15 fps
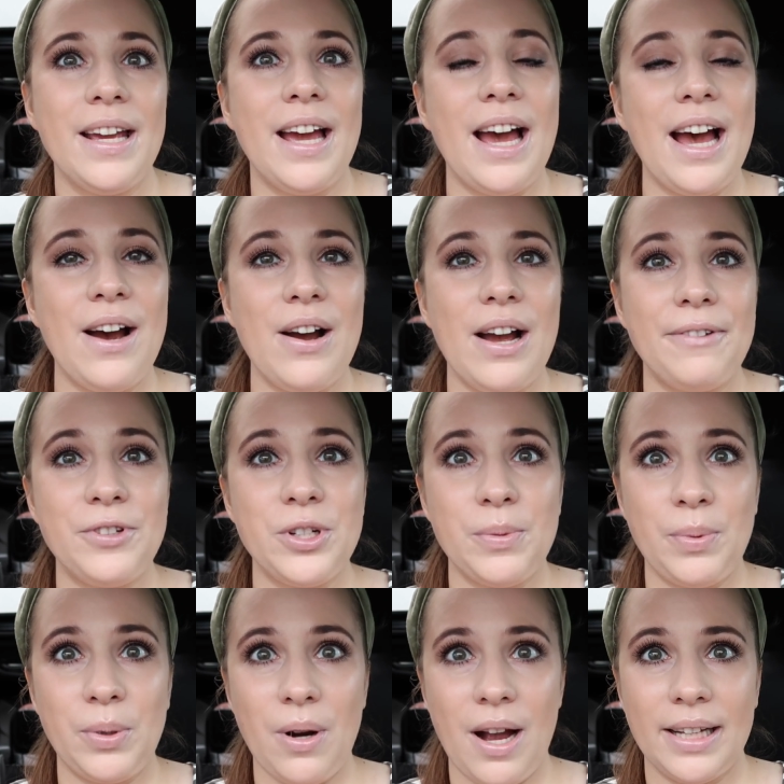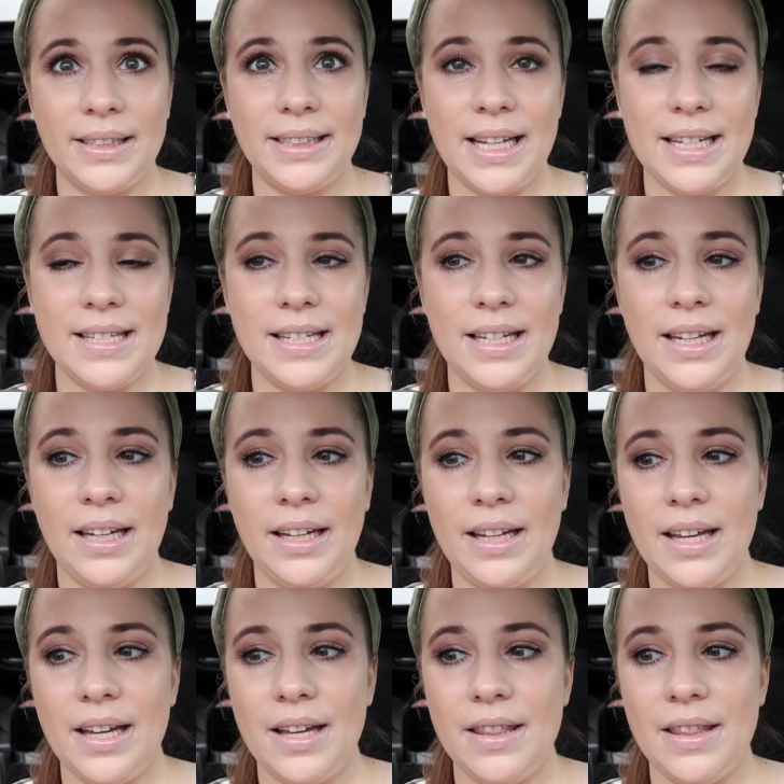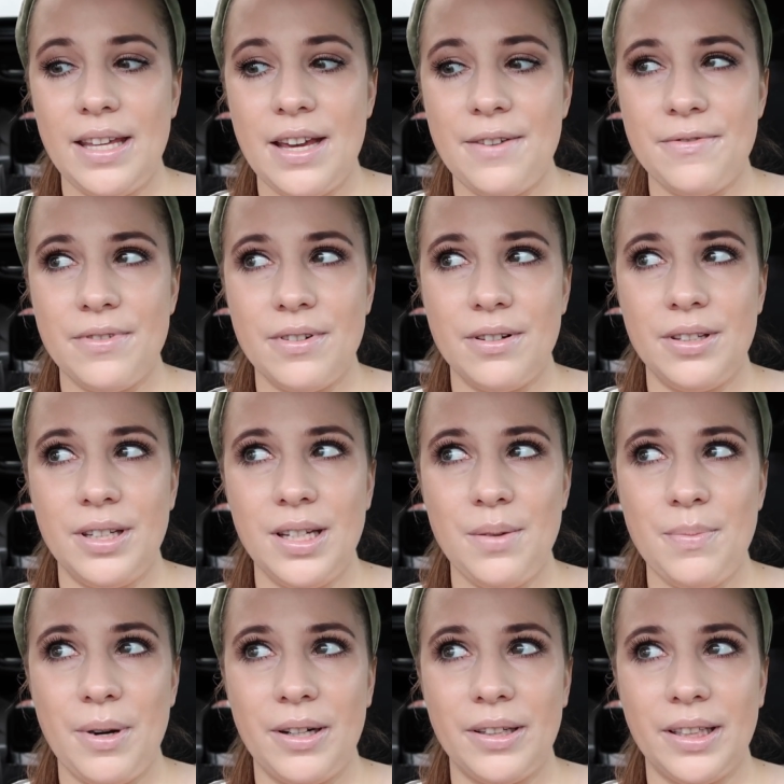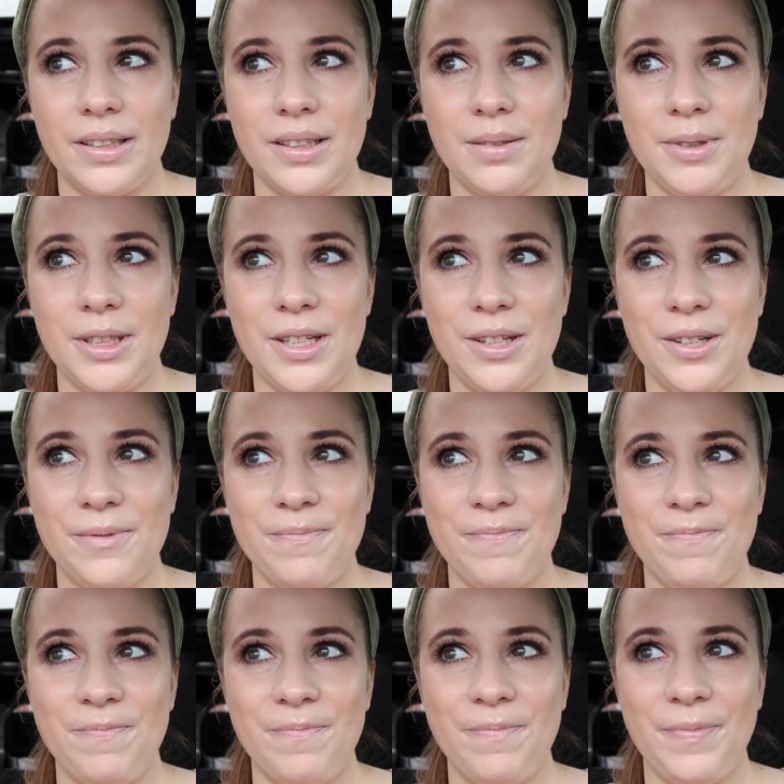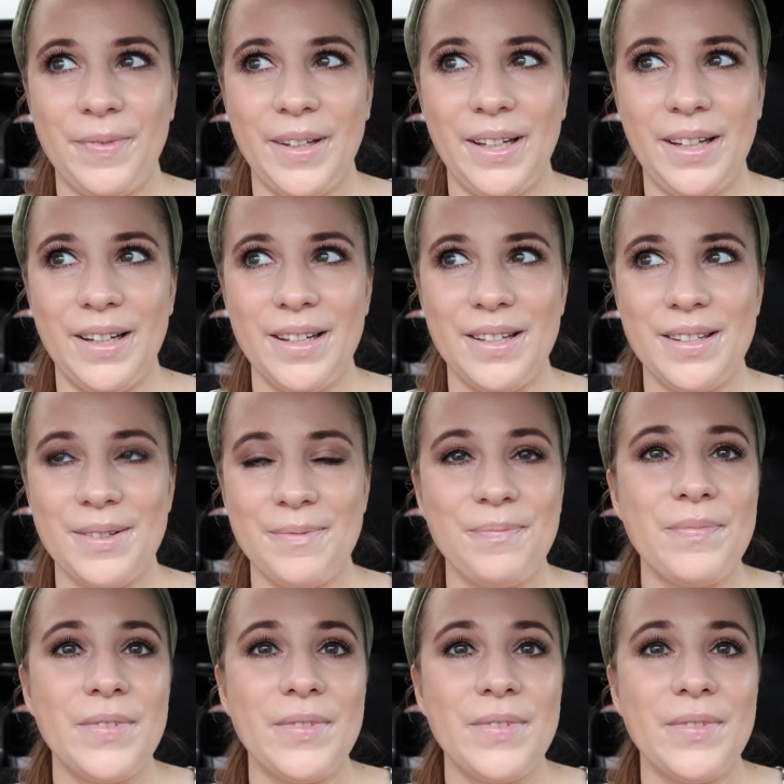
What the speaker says: How after processing the is he gonna park next to me too? He is.